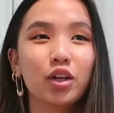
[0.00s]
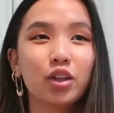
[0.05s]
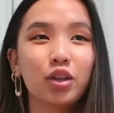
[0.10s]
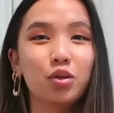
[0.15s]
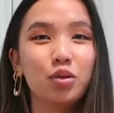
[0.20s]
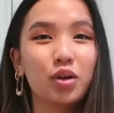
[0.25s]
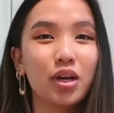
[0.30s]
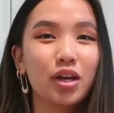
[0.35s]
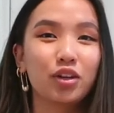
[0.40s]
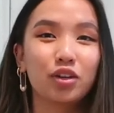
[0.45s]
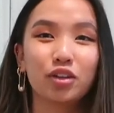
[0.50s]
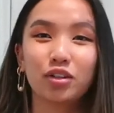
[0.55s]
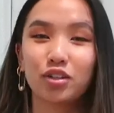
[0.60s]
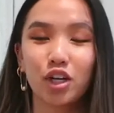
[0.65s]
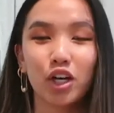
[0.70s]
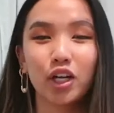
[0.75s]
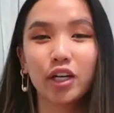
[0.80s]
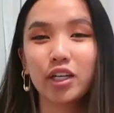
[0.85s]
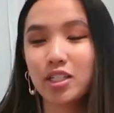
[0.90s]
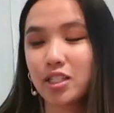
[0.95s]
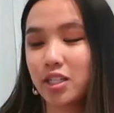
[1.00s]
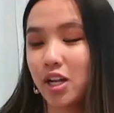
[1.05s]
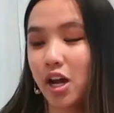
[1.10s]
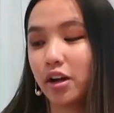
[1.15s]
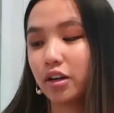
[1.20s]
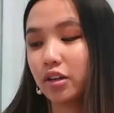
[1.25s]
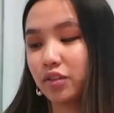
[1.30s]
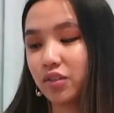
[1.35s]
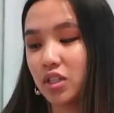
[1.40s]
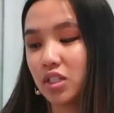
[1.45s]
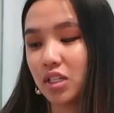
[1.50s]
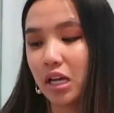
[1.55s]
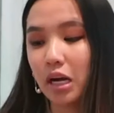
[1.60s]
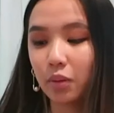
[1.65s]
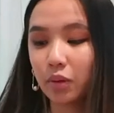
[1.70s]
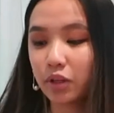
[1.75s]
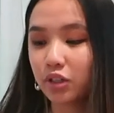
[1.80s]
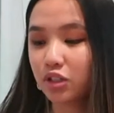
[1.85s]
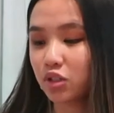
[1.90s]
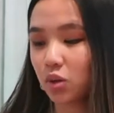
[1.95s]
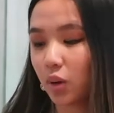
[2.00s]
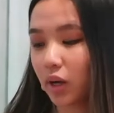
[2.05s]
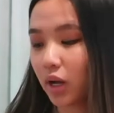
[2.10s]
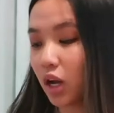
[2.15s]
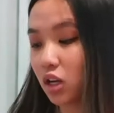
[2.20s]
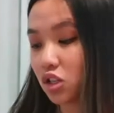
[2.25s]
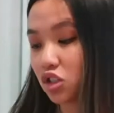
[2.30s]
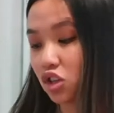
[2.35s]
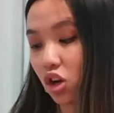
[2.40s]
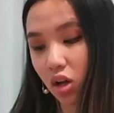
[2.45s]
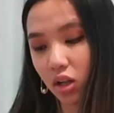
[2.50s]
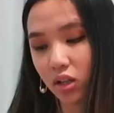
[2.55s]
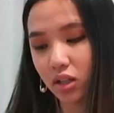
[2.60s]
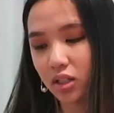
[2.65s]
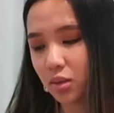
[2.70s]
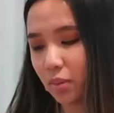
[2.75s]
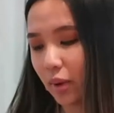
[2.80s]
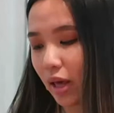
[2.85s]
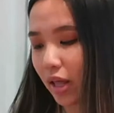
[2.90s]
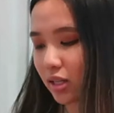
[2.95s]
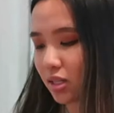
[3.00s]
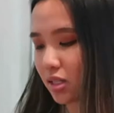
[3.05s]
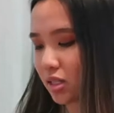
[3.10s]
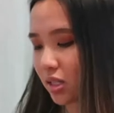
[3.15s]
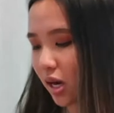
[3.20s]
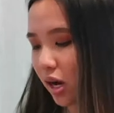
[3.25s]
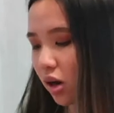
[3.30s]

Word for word: you get your tongue gets tired of the sour, so I got chocolate to balance it